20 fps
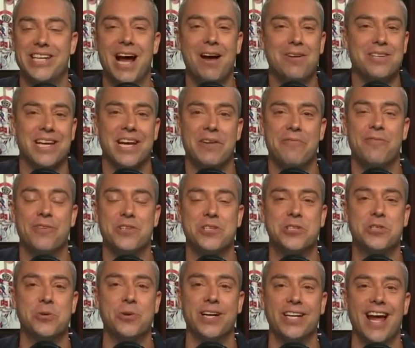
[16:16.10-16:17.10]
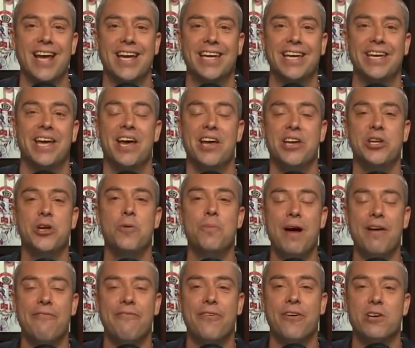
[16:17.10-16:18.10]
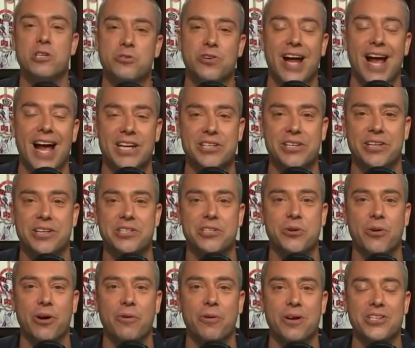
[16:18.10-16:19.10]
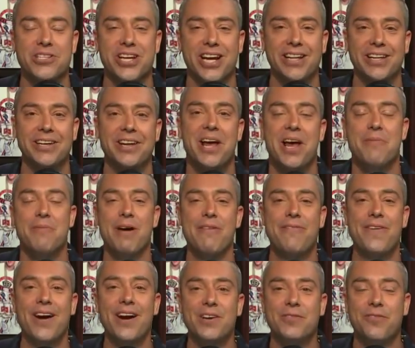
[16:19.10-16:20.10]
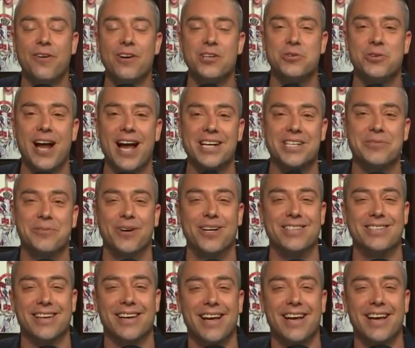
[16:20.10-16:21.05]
out to him for suing Nike. You know what my first reaction to this story was, Jalen? My very first reaction was,